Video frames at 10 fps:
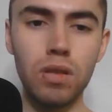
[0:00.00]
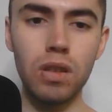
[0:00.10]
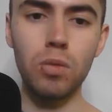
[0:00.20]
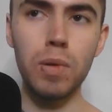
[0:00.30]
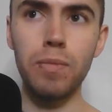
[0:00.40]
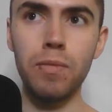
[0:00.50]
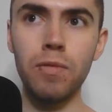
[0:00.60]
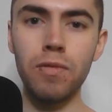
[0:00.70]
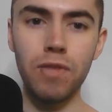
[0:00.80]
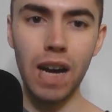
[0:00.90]
He'll be
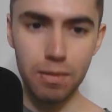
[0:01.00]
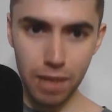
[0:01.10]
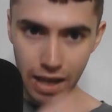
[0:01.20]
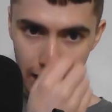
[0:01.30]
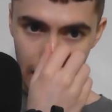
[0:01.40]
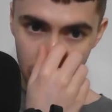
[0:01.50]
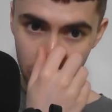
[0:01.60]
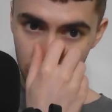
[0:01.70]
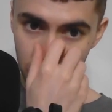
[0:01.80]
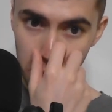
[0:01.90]
fine by
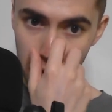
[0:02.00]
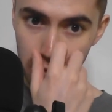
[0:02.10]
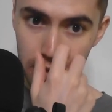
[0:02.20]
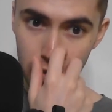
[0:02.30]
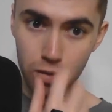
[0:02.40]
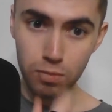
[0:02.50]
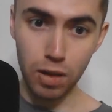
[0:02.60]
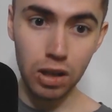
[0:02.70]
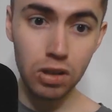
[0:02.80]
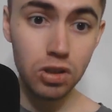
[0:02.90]
either February or
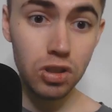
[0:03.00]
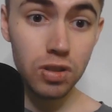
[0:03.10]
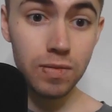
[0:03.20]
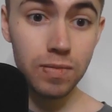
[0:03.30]
March.